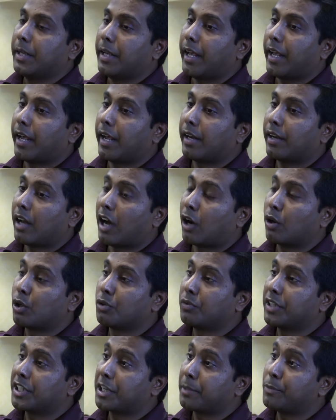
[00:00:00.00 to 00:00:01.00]
And how
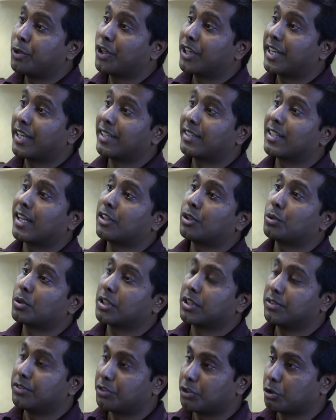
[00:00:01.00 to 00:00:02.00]
do we communicate that to a
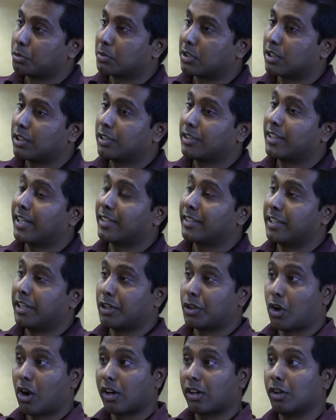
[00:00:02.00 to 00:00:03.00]
consumer that
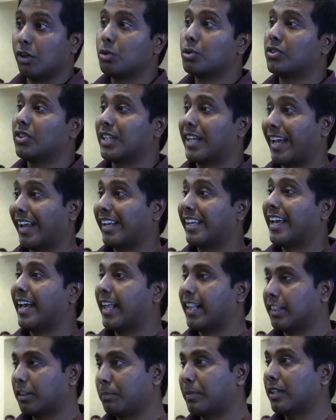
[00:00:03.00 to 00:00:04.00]
they're not losing any
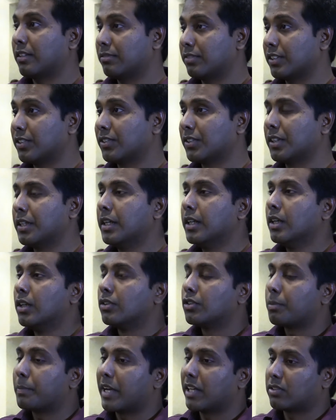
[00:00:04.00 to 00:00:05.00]
health benefits?
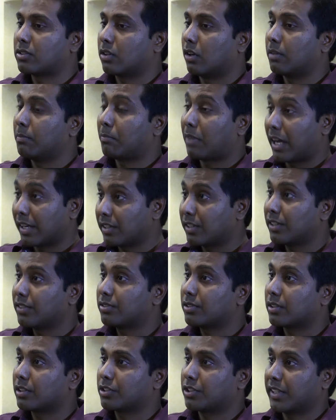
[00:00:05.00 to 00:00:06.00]
So based on my
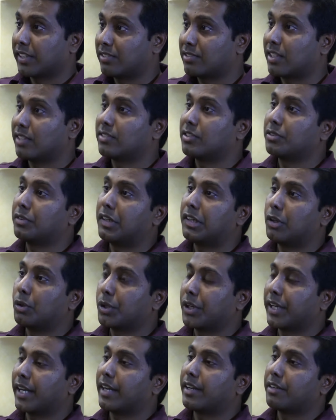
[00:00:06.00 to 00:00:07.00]
research, extensively
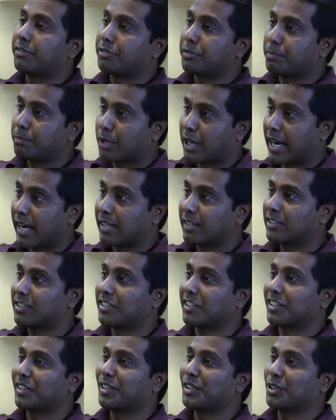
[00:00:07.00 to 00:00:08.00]
looking at different
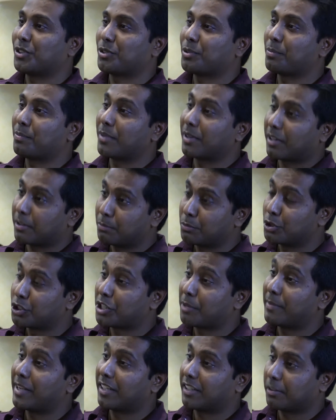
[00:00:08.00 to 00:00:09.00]
brands and, you know,
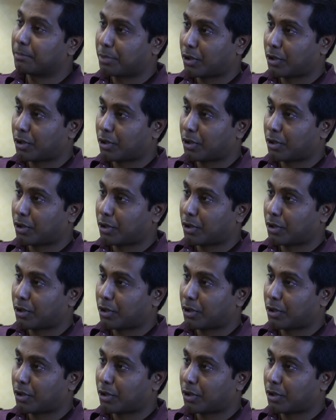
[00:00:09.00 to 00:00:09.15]
kombucha making